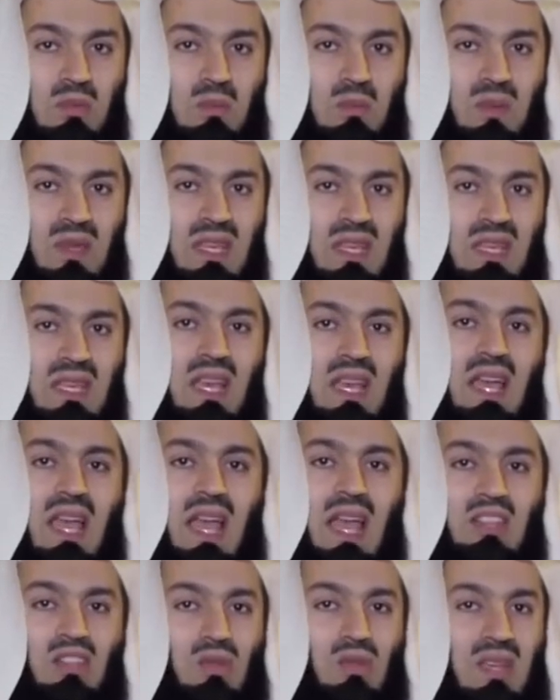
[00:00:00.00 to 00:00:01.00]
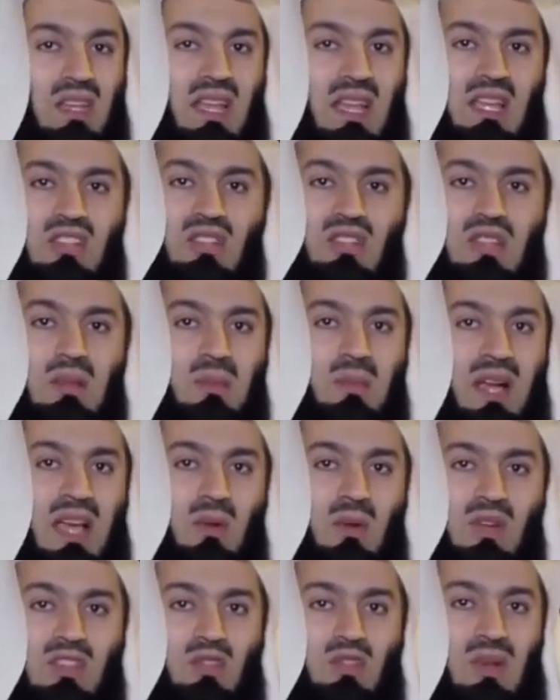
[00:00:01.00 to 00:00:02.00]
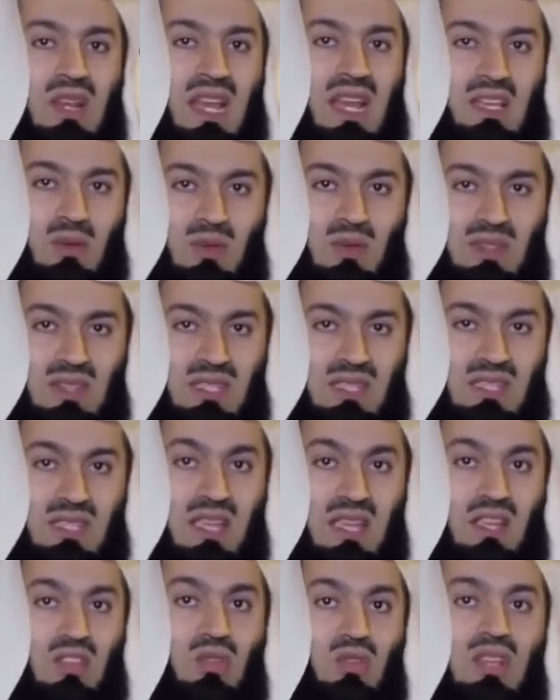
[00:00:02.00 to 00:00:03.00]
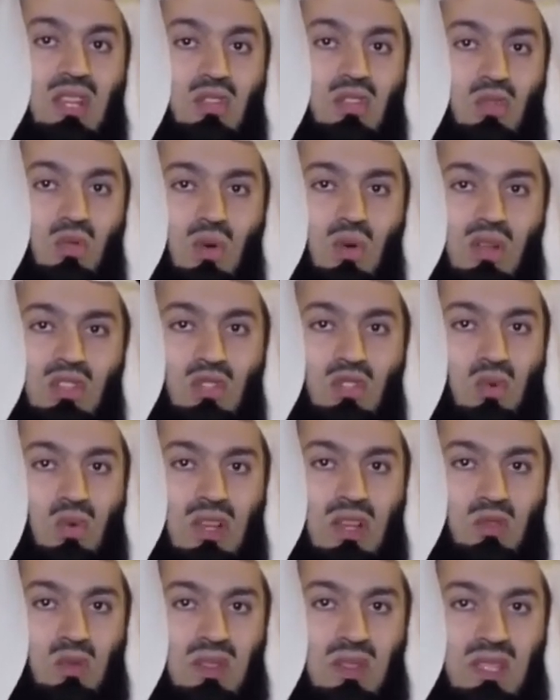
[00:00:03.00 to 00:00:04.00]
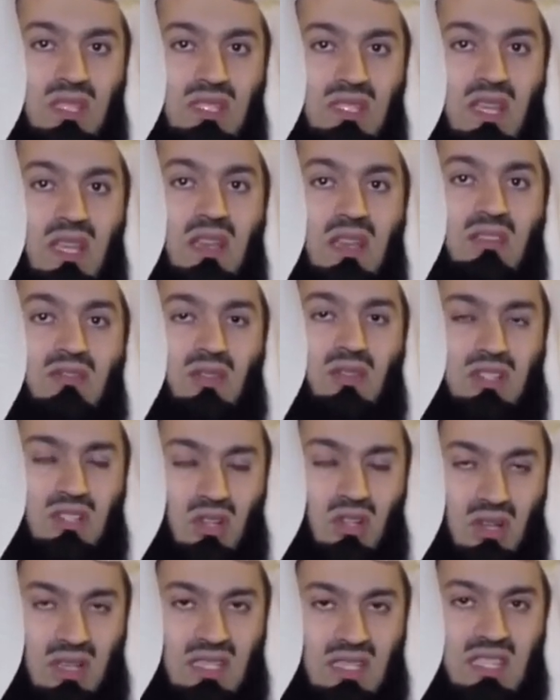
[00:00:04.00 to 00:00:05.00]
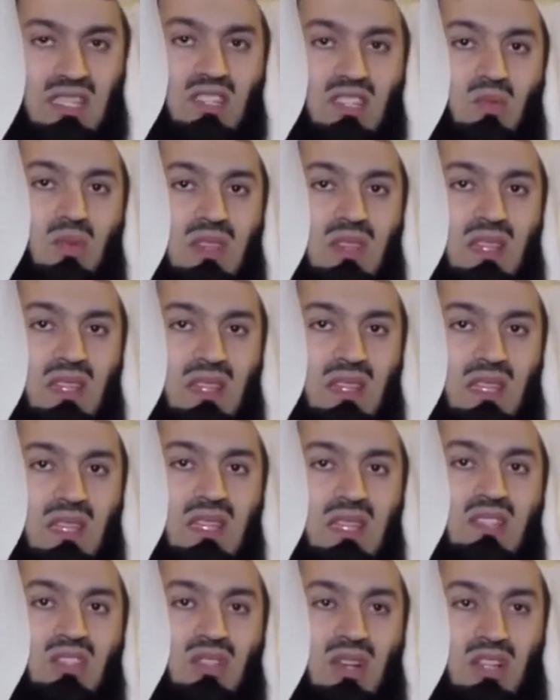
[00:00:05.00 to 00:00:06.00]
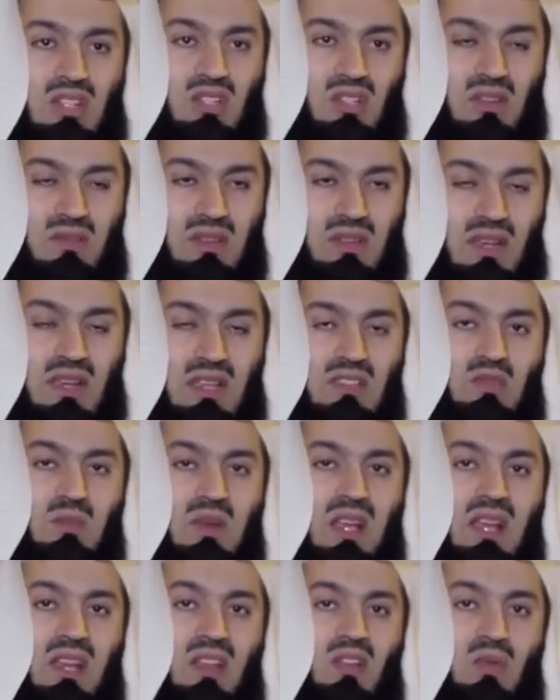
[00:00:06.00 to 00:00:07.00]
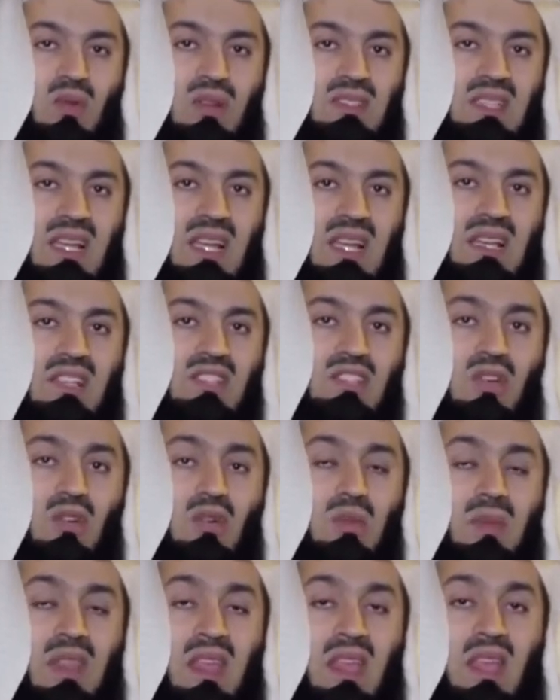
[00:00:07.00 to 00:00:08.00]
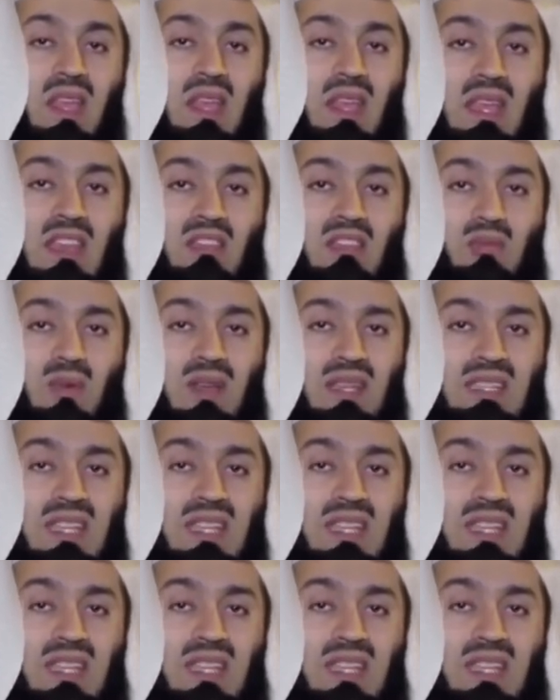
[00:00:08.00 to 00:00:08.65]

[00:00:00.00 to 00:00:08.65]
a human being and you can actually buy what you'd like with this. You can do what you want with this for as long as it is within the instruction of Allah subhanahu wa ta'ala. So if